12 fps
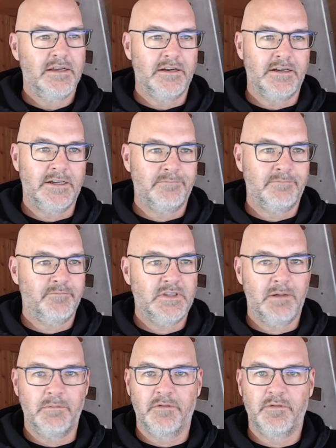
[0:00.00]

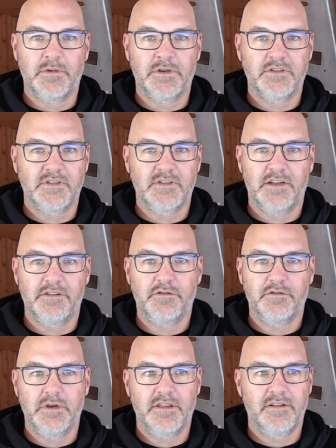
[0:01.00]
Some of them are
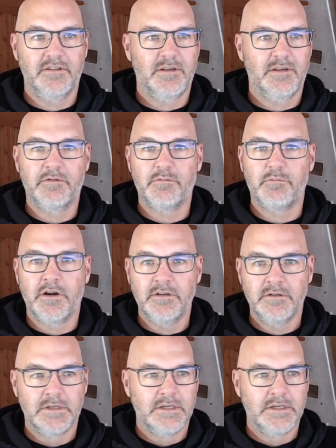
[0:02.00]
successful with it, some of them aren't.